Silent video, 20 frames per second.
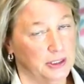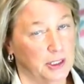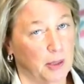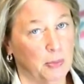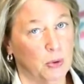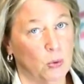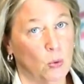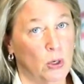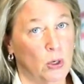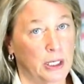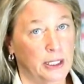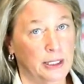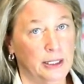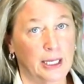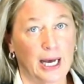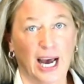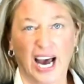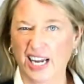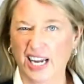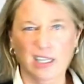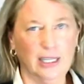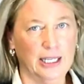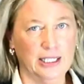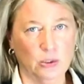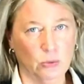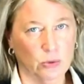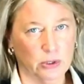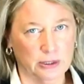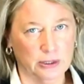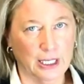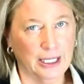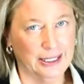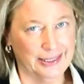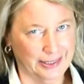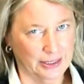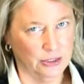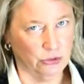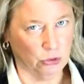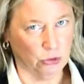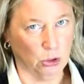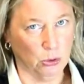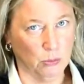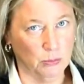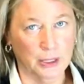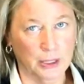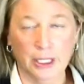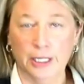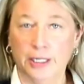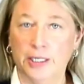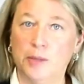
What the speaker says: Number one, I don't like the word syndrome.